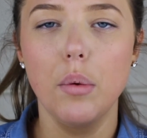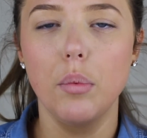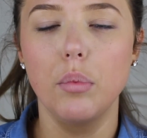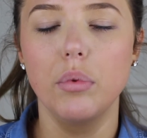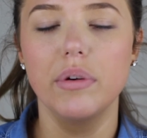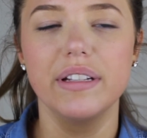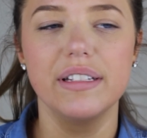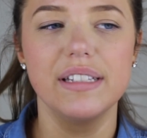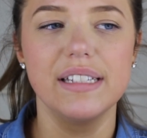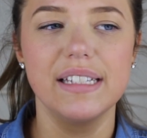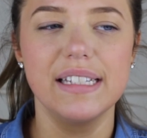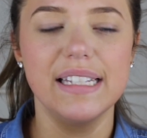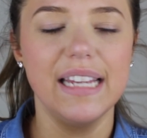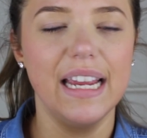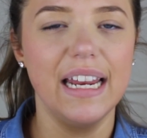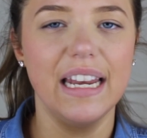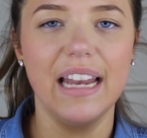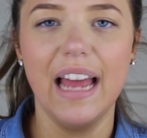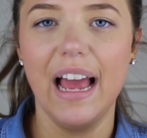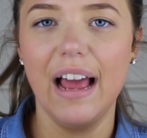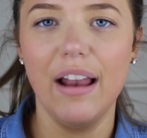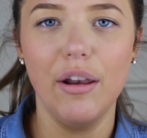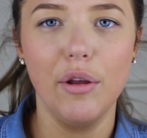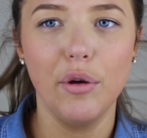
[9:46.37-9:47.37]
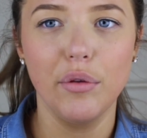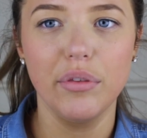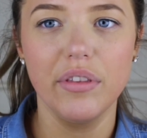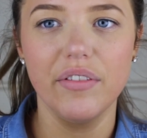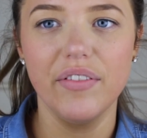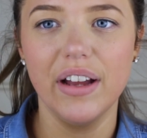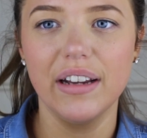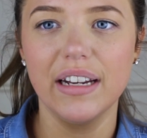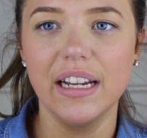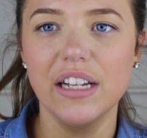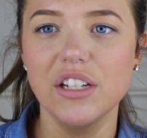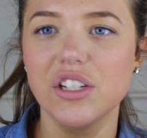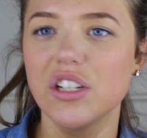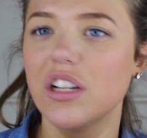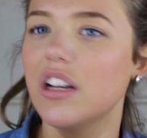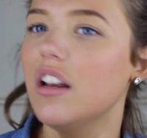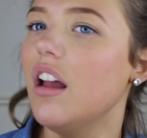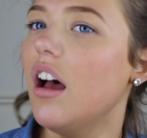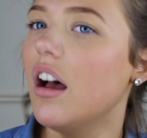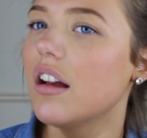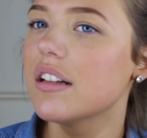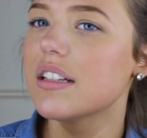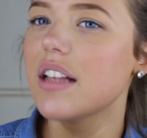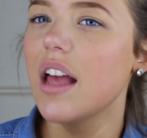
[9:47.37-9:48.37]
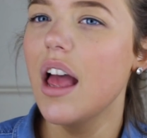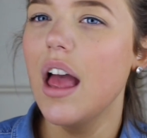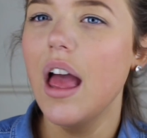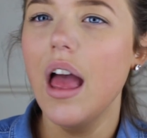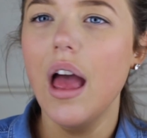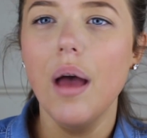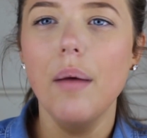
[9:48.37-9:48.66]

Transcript: we're seeing how long the foundation lasts.